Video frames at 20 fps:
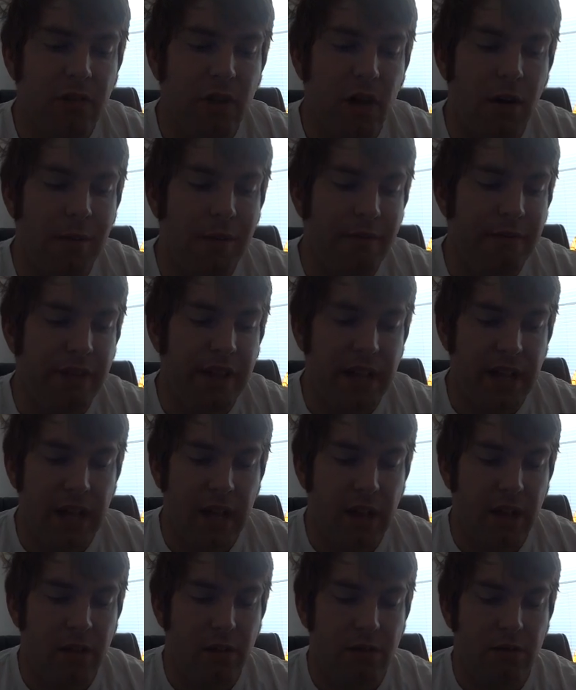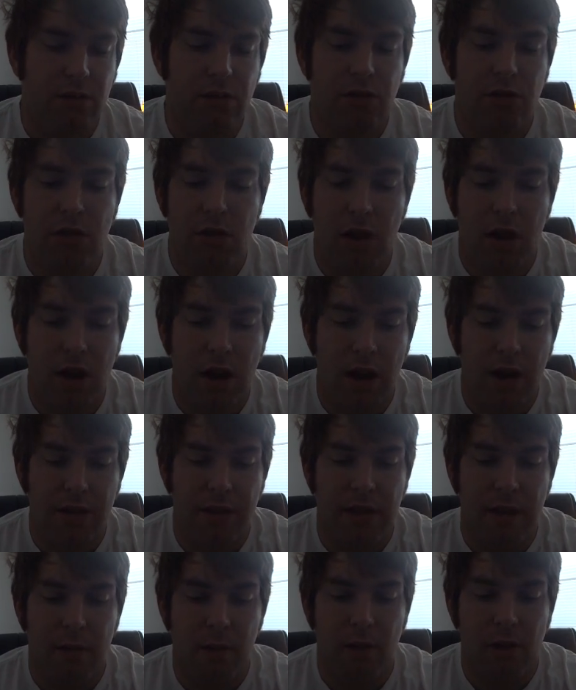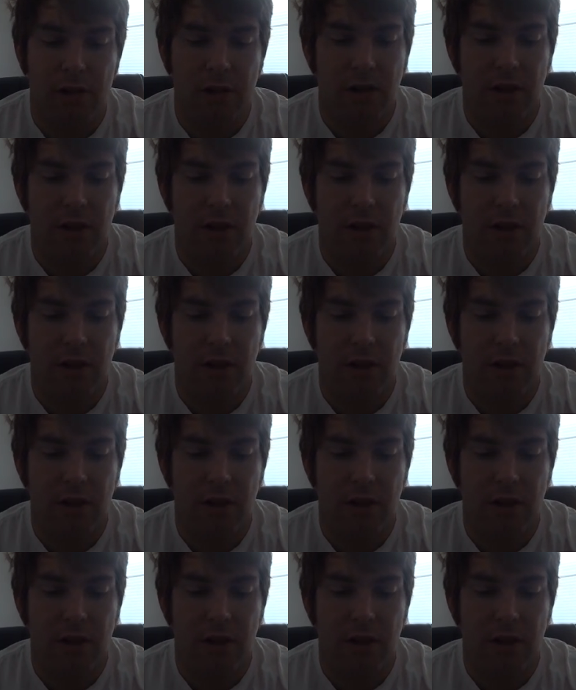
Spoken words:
all my videos that weren't